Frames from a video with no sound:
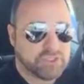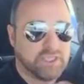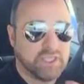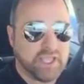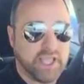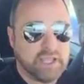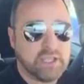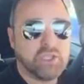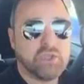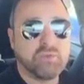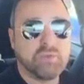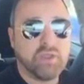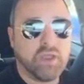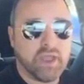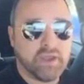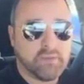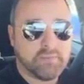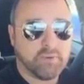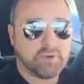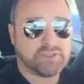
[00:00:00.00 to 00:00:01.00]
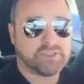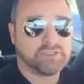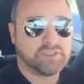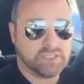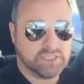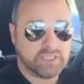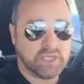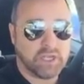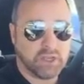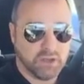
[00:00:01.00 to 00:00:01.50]
My brain doesn't
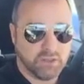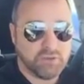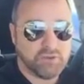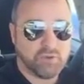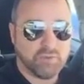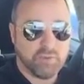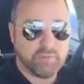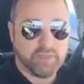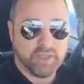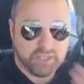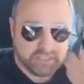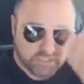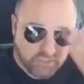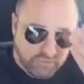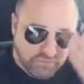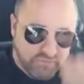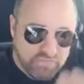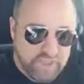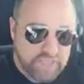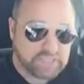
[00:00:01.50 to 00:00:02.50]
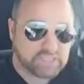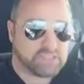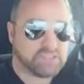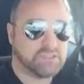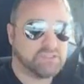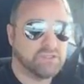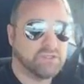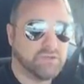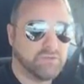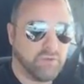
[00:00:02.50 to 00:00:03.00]
grasp why you would not put a profile picture.
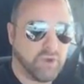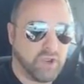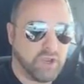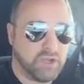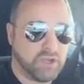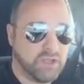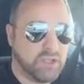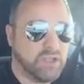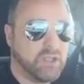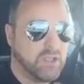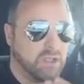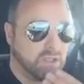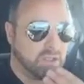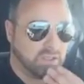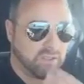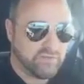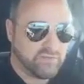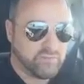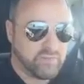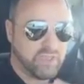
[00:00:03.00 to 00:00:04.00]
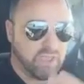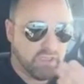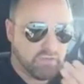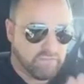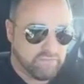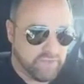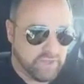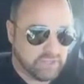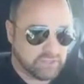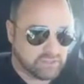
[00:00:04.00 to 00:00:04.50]
Do you think people are going to
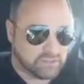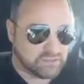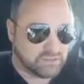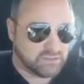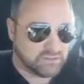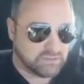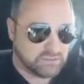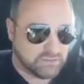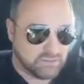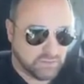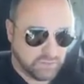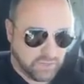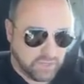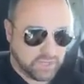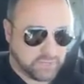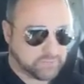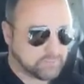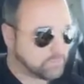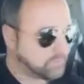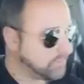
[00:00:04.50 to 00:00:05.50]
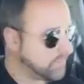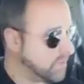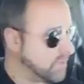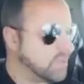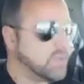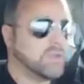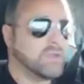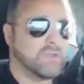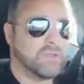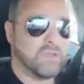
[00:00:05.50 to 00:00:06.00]
engage with an egg? Like,
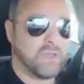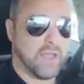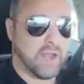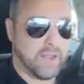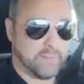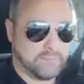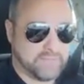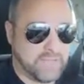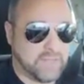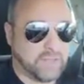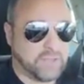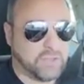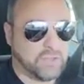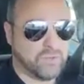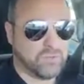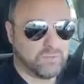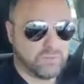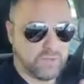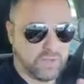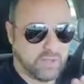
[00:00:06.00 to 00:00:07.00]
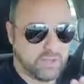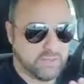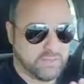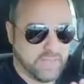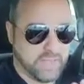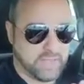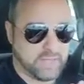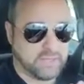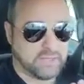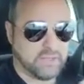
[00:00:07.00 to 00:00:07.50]
honestly, think about it, right? Does it
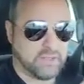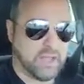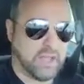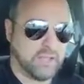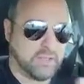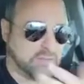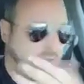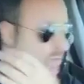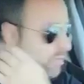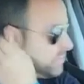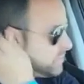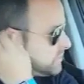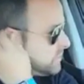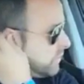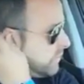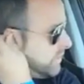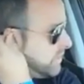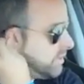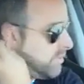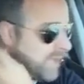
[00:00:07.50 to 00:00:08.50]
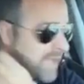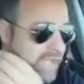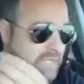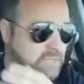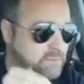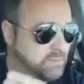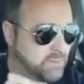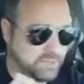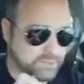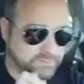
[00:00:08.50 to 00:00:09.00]
cost anything? No, it doesn't cost anything.